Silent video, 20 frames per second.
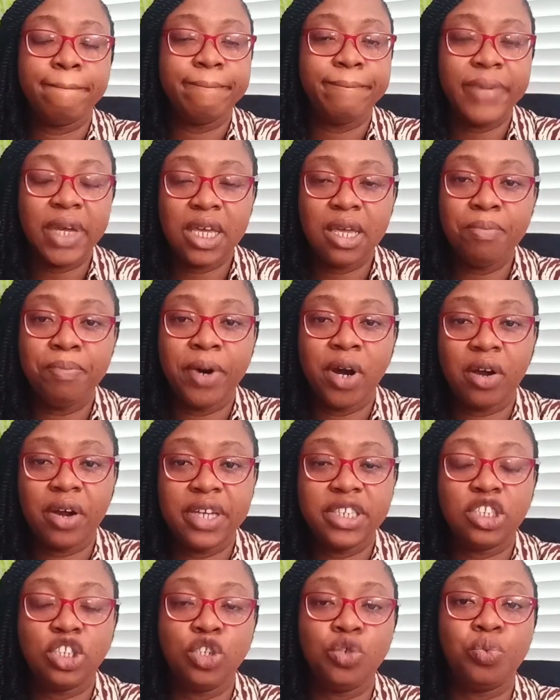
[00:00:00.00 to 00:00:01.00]
baking powder
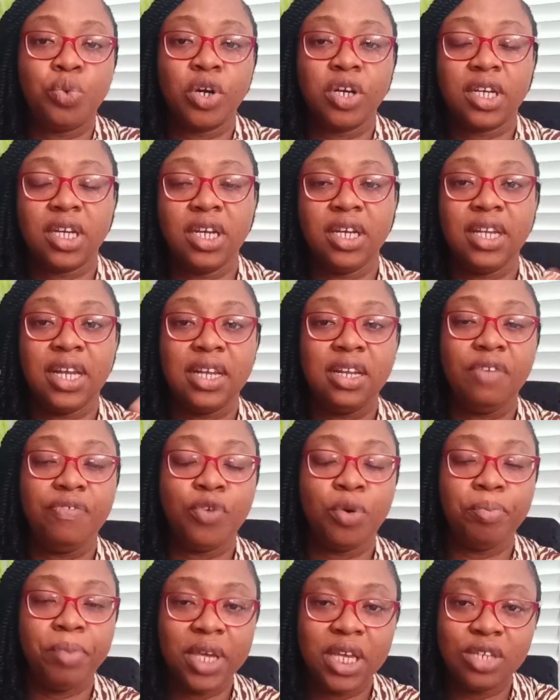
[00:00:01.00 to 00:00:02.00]
is still working and
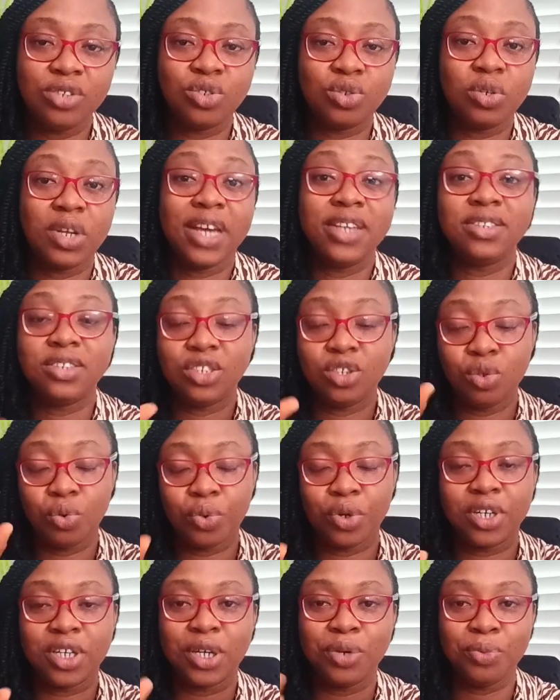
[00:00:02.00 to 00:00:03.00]
if your baking soda is still
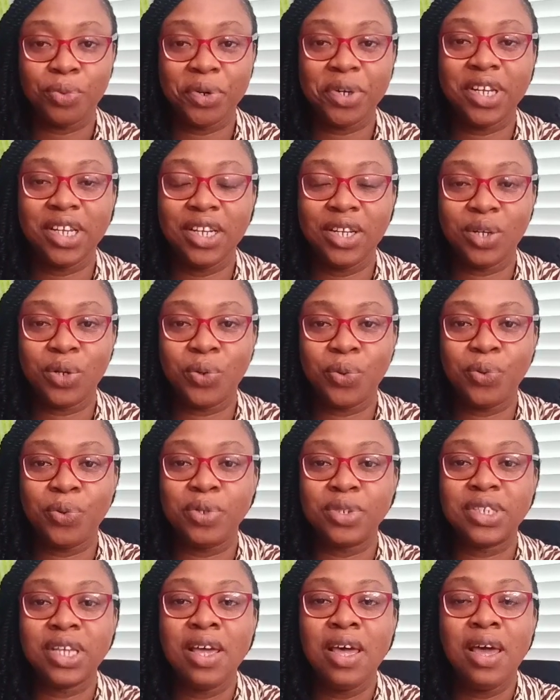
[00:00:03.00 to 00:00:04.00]
working in
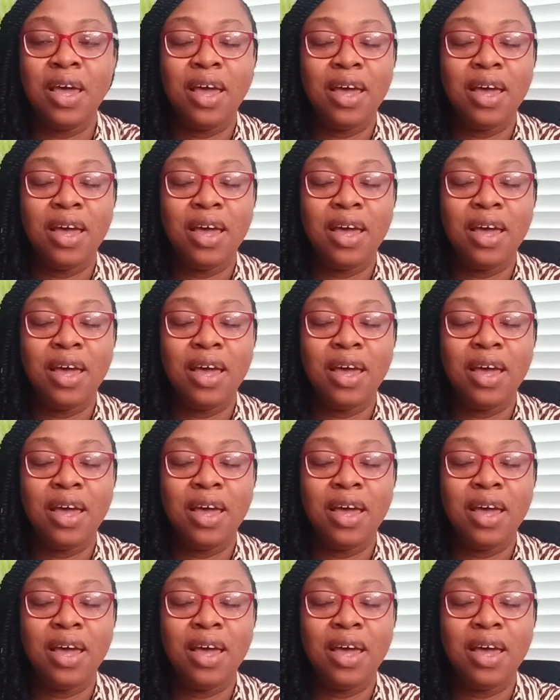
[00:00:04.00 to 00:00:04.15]
quotes.